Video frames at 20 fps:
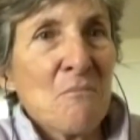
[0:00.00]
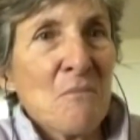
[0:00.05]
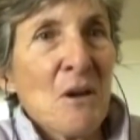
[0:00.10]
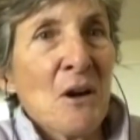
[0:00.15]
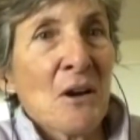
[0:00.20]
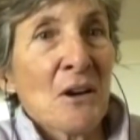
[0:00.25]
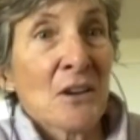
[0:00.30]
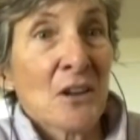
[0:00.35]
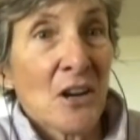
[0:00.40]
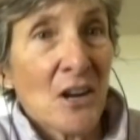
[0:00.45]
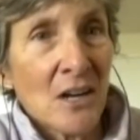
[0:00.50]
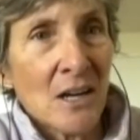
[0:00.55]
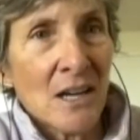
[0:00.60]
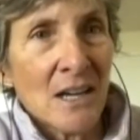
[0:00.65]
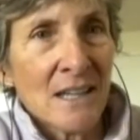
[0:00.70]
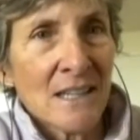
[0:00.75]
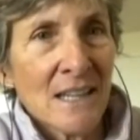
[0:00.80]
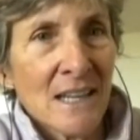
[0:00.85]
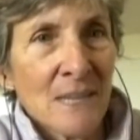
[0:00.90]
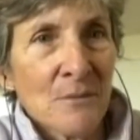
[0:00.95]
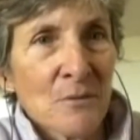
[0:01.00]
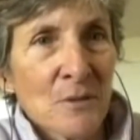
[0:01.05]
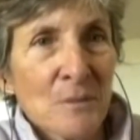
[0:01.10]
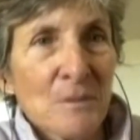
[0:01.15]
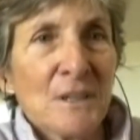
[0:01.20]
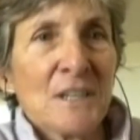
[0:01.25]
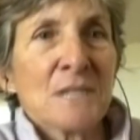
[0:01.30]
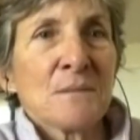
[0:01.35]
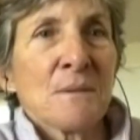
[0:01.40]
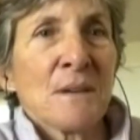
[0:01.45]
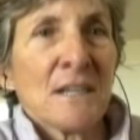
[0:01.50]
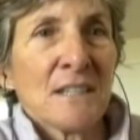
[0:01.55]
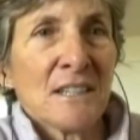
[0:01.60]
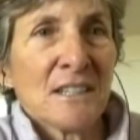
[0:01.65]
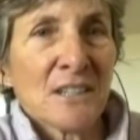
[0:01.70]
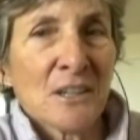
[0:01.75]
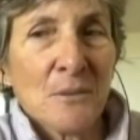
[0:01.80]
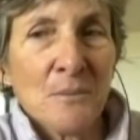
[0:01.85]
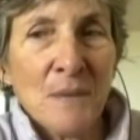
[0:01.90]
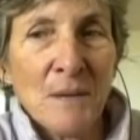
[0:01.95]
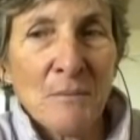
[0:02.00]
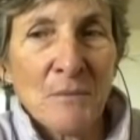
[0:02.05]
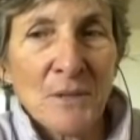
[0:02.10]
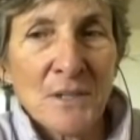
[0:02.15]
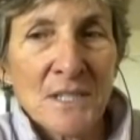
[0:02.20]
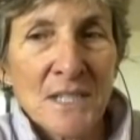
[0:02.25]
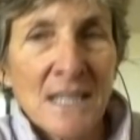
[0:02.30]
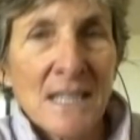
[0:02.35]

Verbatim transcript: are gone and replaced by younger members.